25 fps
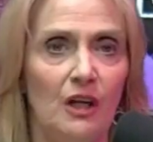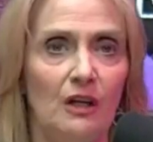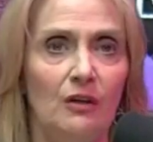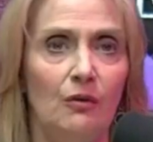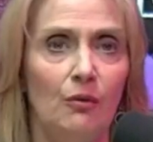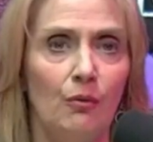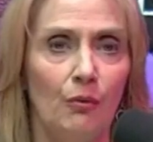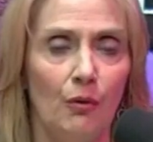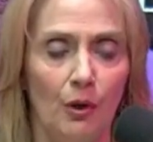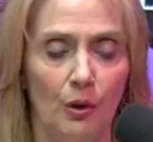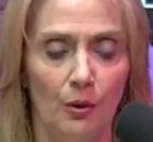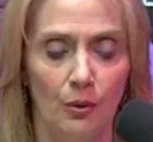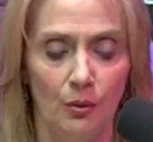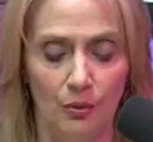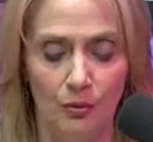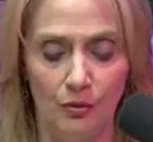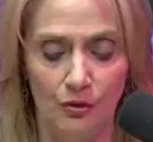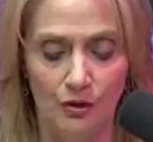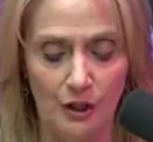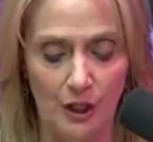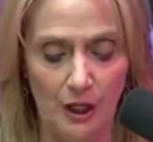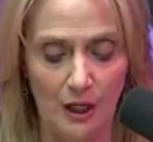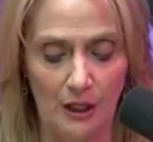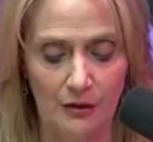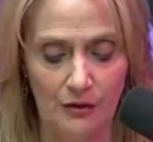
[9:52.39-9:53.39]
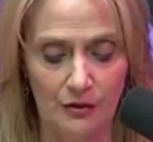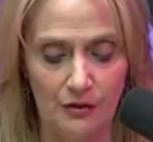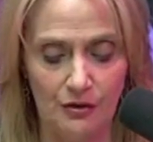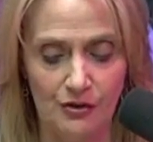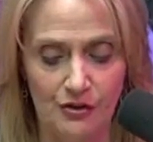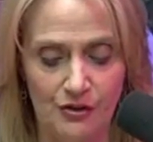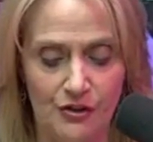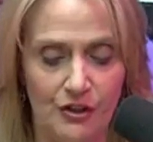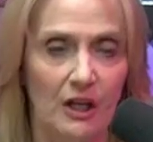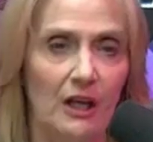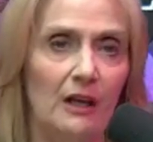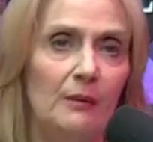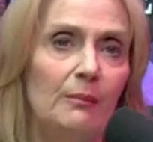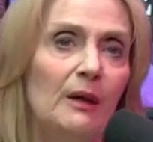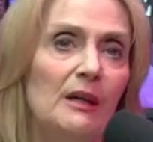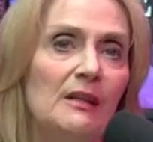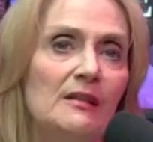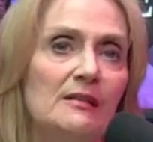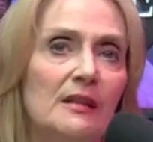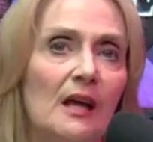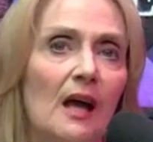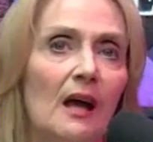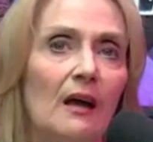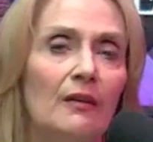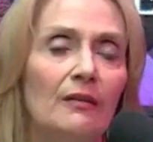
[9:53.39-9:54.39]
and grown to understand
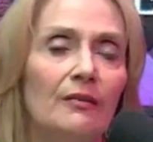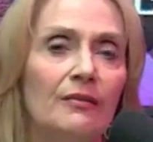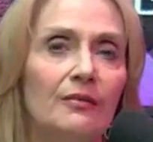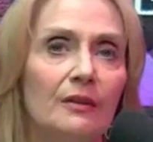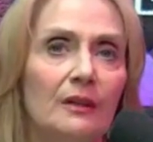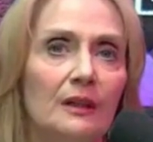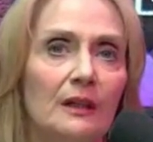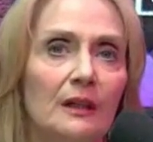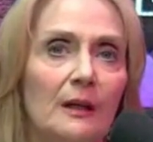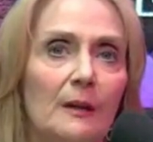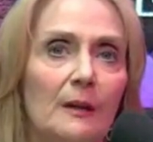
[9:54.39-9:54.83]
myself?